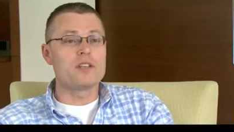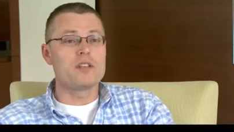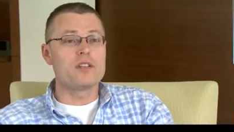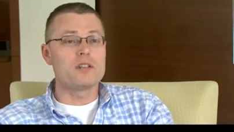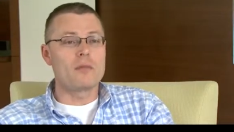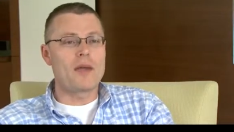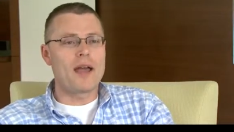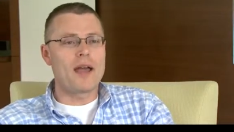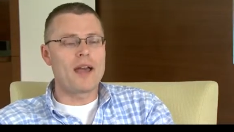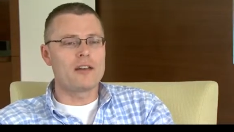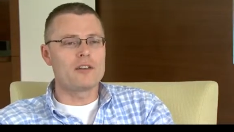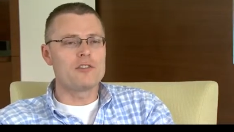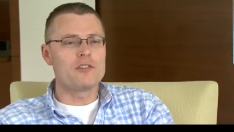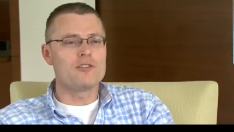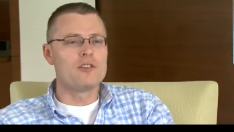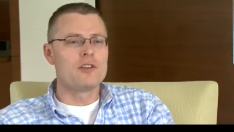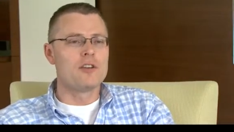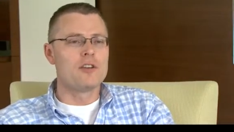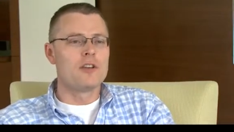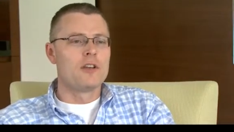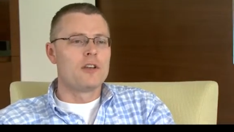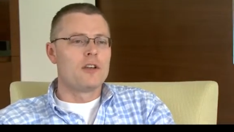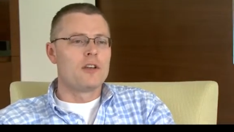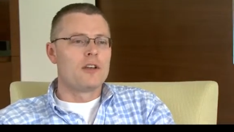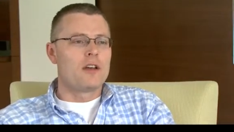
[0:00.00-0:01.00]
to manage.
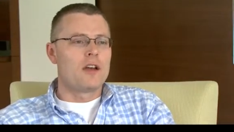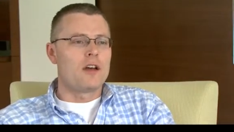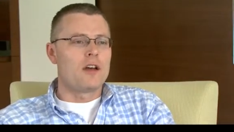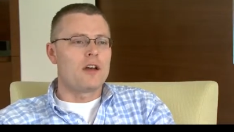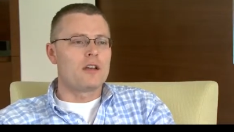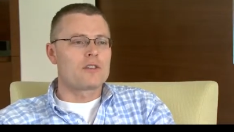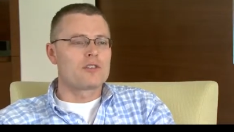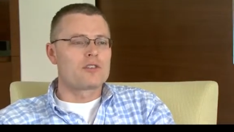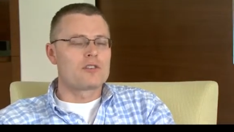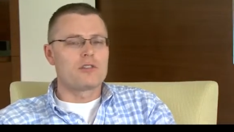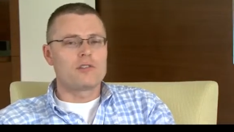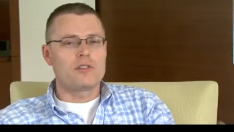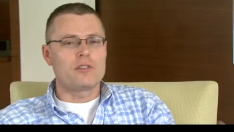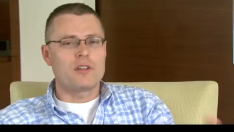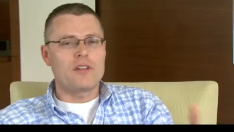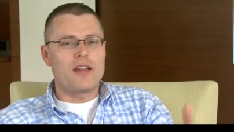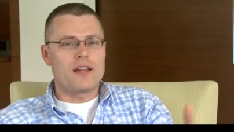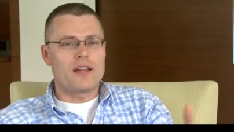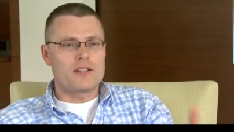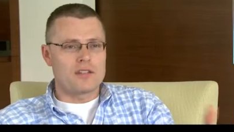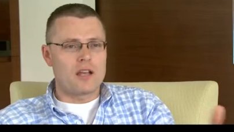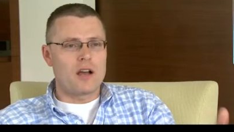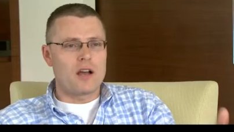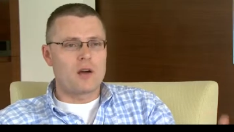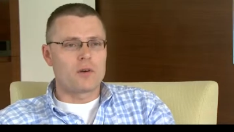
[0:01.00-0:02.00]
Certainly
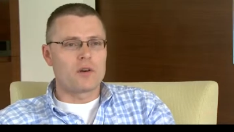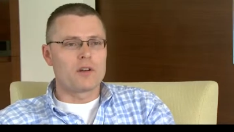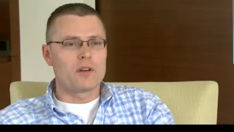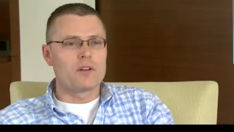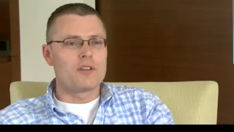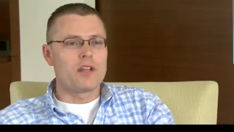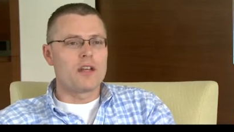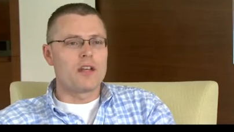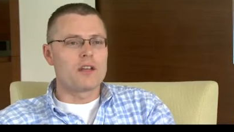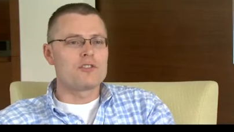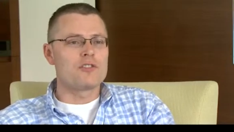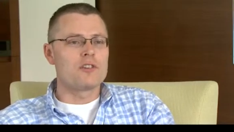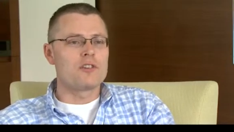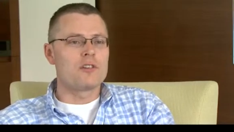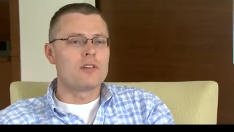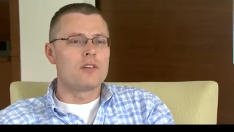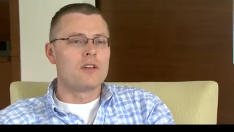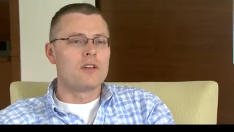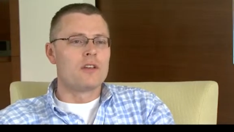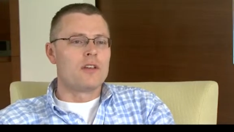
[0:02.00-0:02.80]
that's our intention.